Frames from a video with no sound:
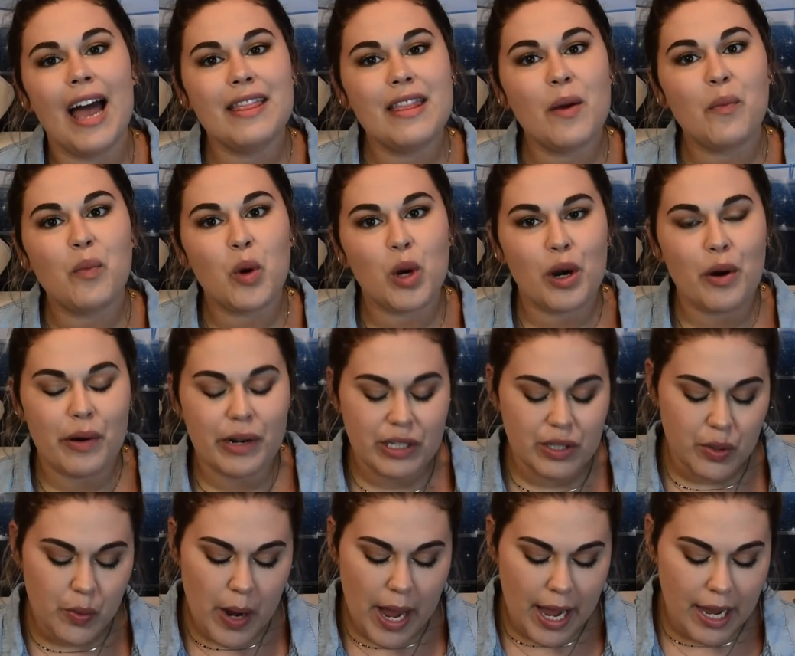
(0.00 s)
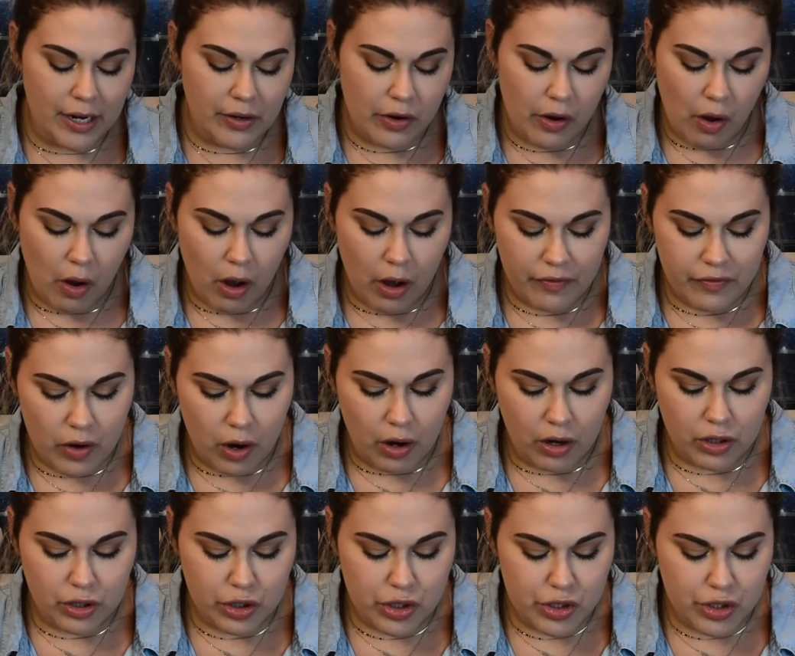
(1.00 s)
and then we're going to end off
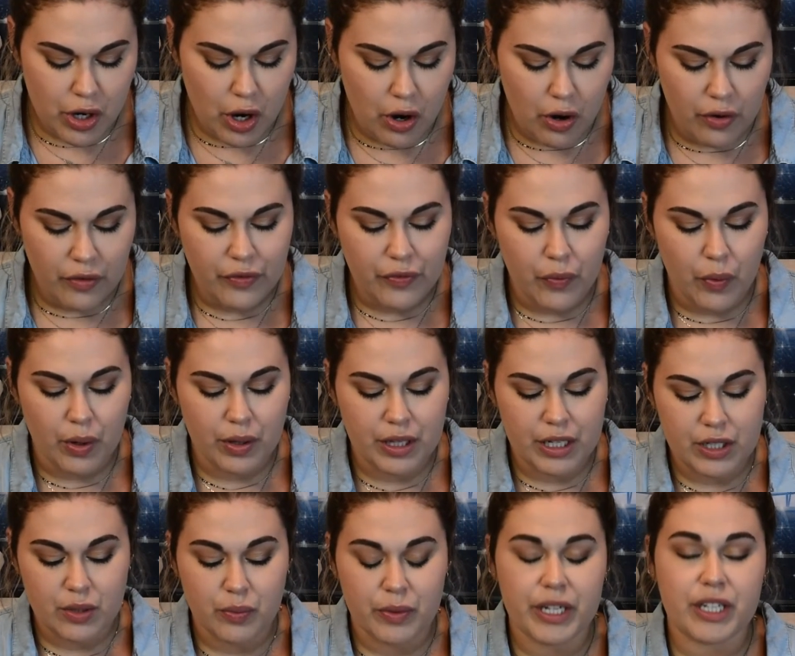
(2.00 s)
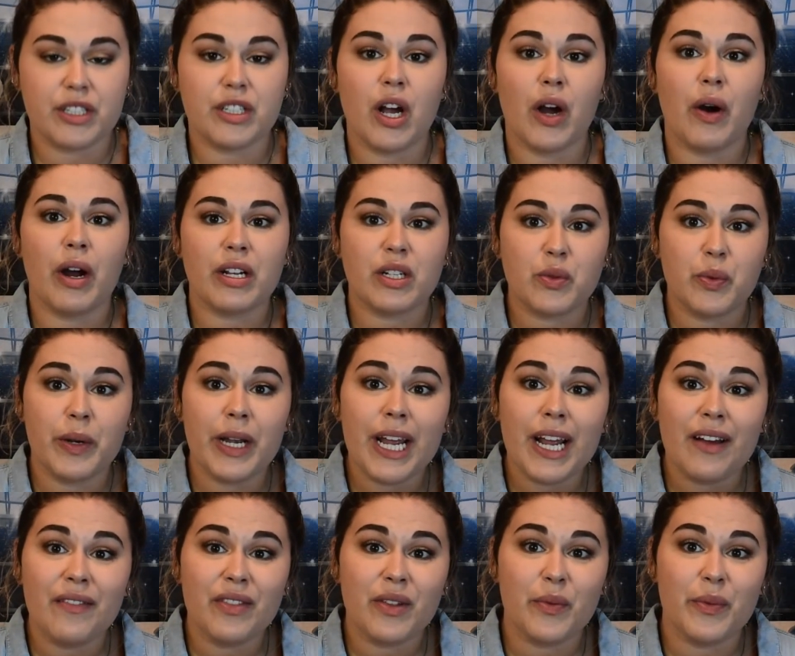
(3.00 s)
our show for this week. So our
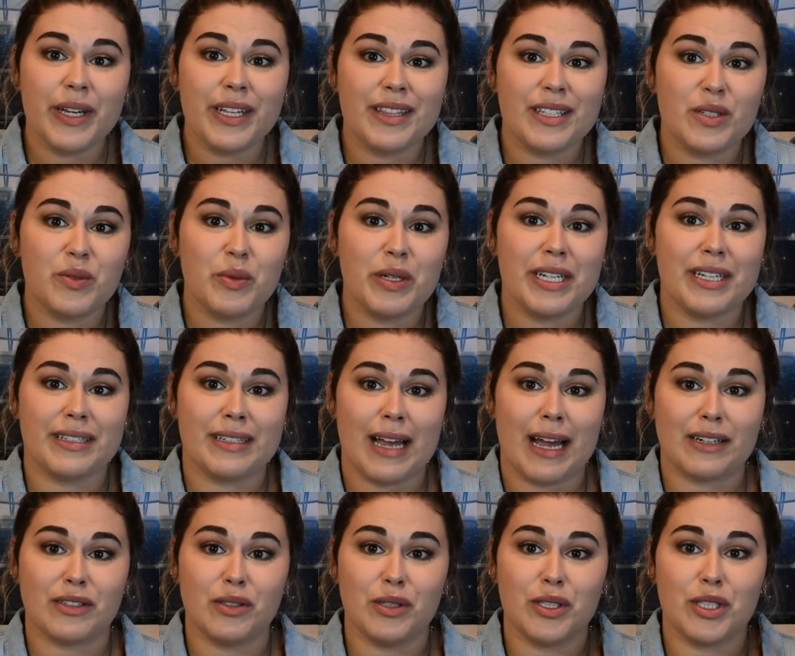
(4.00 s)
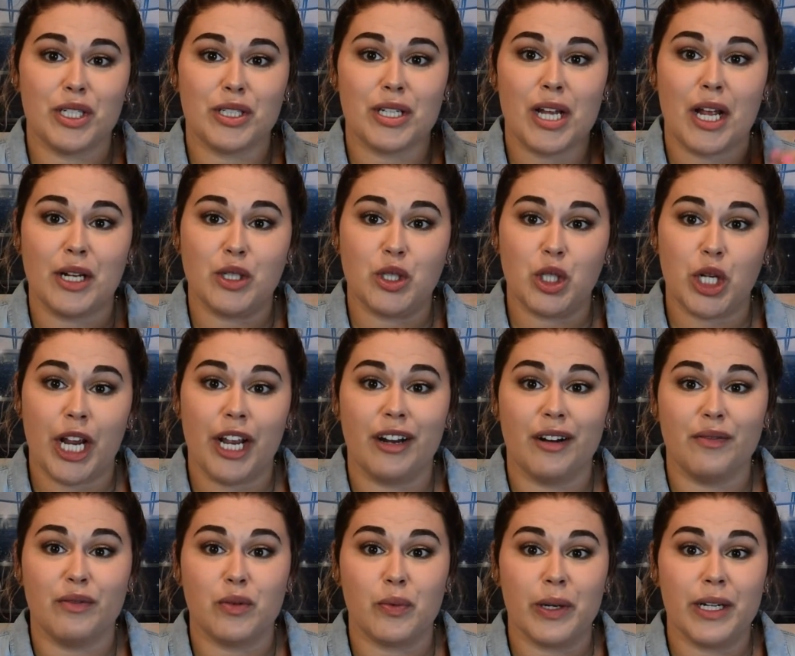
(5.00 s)
tweet of the week this week is actually just a
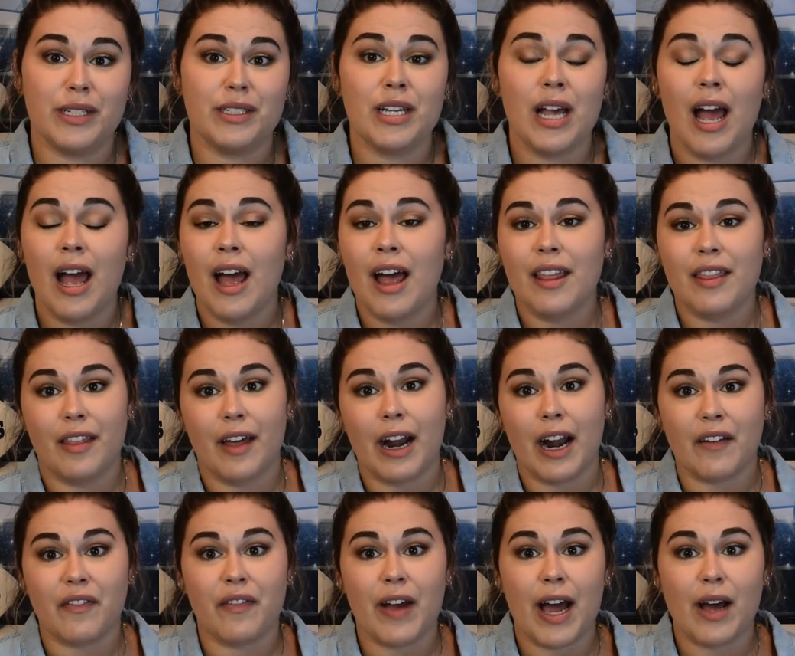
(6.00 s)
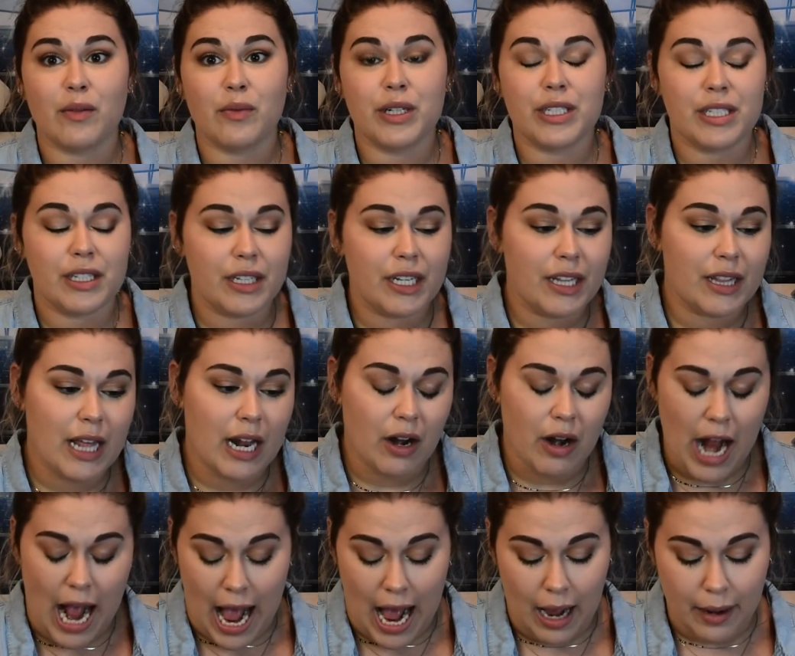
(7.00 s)
chain of tweets that I found recently
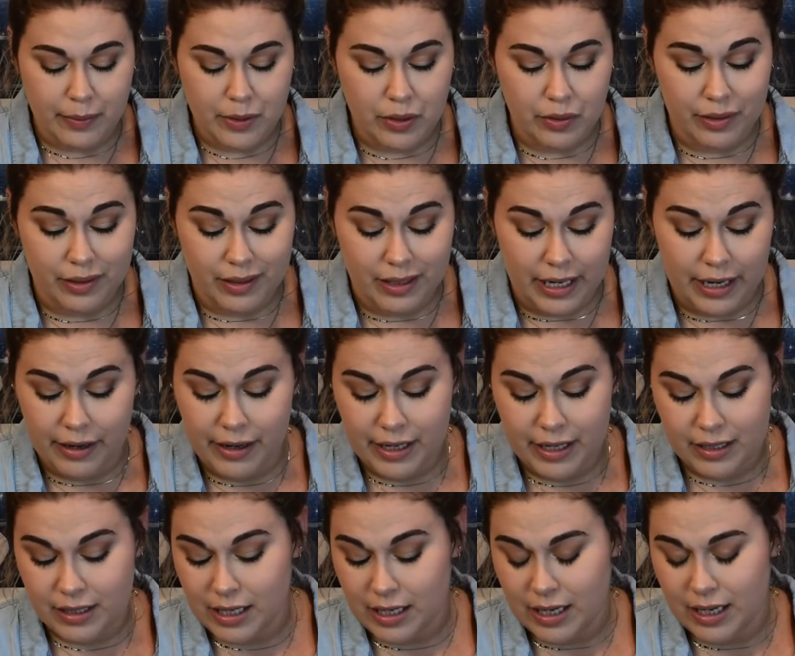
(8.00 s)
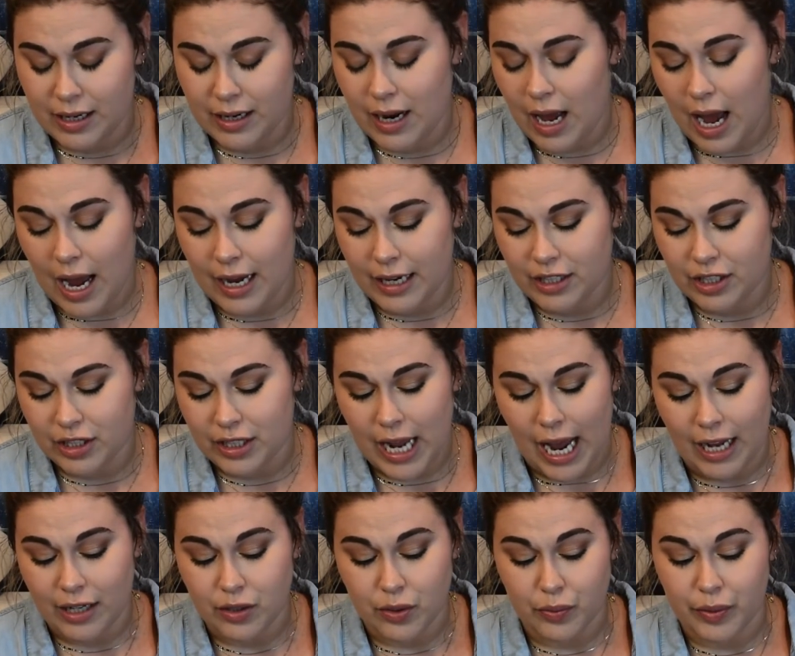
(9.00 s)
that are absolutely hilarious, and I
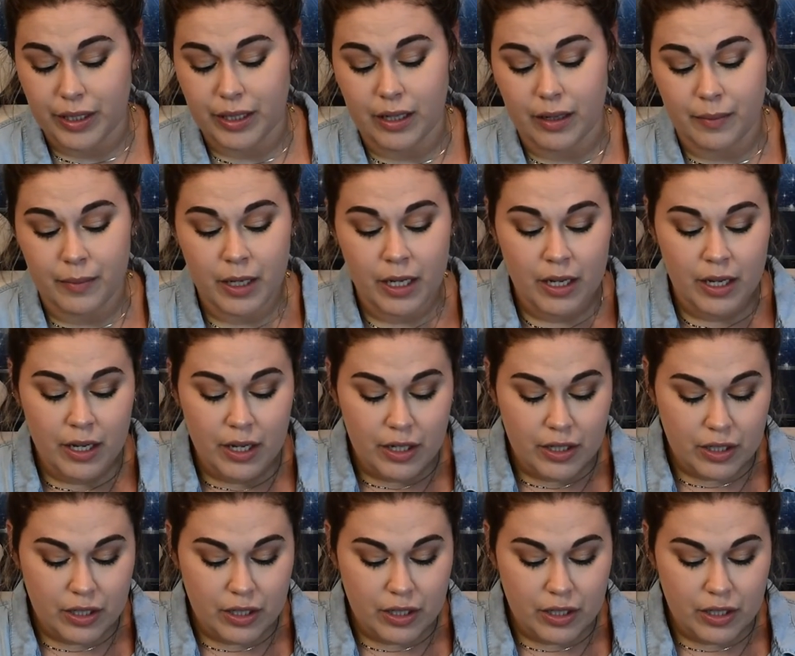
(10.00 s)
just had to read them.